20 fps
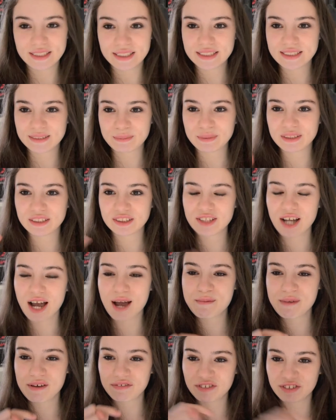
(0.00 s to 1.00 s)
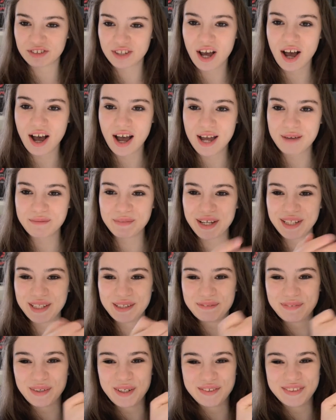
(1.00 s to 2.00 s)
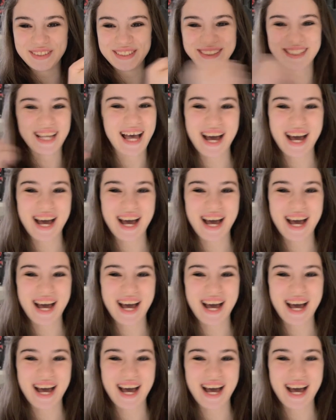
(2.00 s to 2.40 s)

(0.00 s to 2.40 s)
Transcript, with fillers: this with the time after time and they're both these